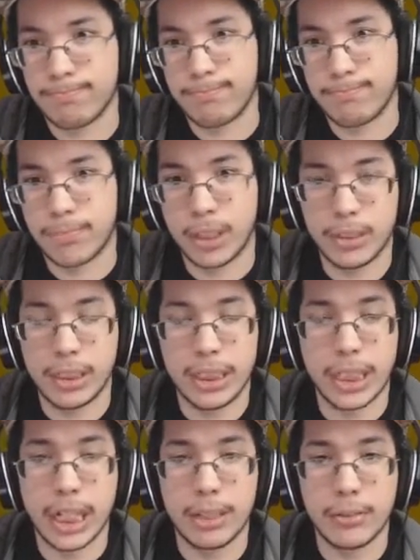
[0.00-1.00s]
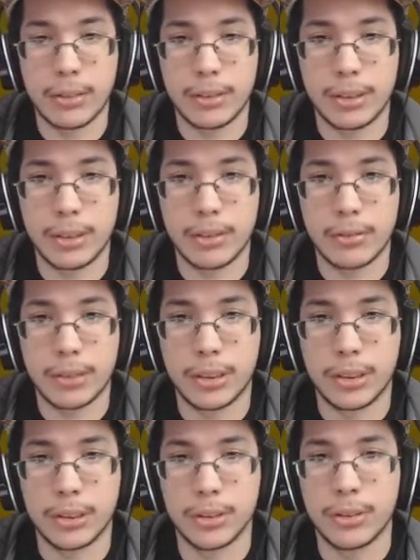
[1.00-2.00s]
Apparently not. We don't get no running
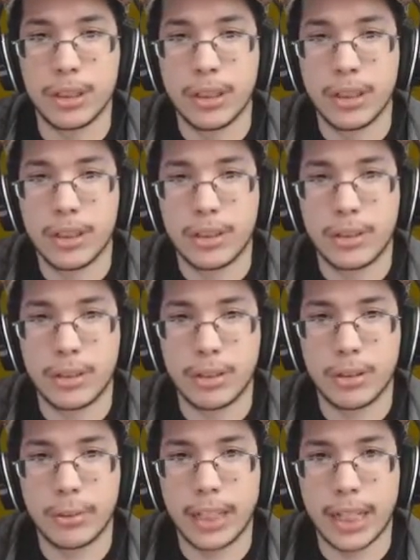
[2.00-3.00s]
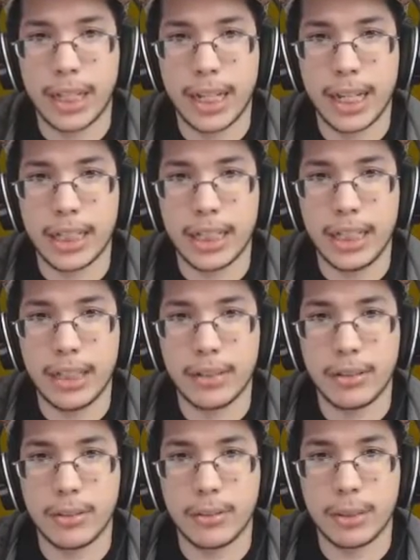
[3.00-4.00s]
shoes. So do we get out of here
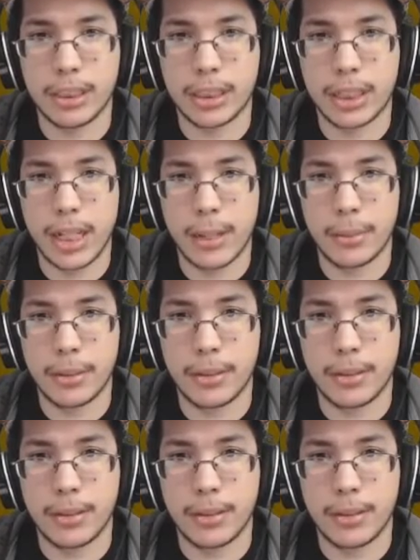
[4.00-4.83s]
or what's gonna happen?